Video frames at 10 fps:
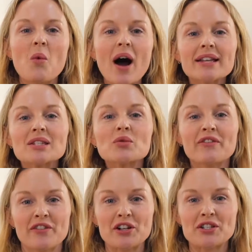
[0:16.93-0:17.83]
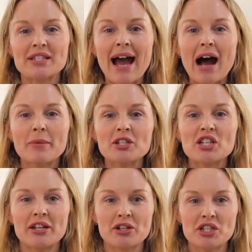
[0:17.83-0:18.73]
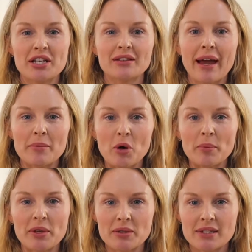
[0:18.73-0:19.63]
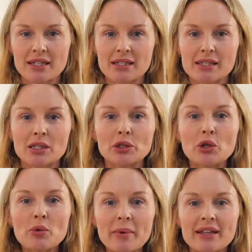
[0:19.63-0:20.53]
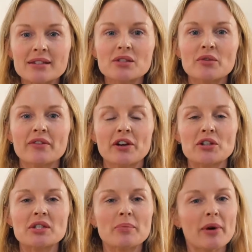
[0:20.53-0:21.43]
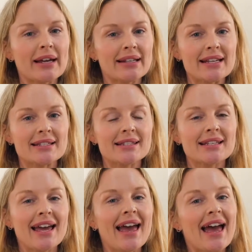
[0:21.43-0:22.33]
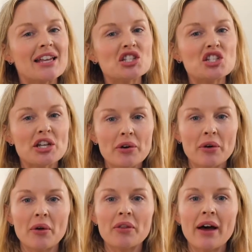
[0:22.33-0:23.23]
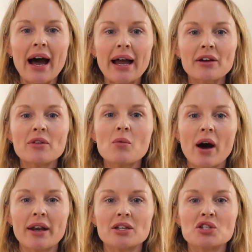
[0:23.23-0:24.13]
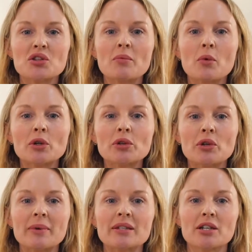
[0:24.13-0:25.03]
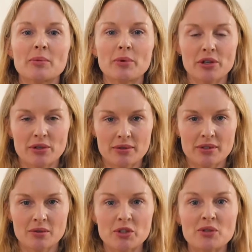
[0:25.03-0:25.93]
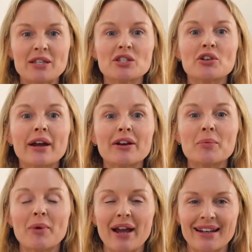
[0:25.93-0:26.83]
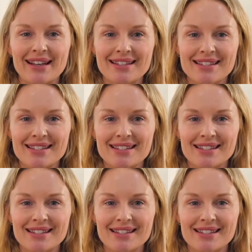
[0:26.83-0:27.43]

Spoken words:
Watts refers to how much energy a light bulb uses. Lumens refers to brightness. In general, the higher the wattage, the more lumens are produced, which means greater brightness.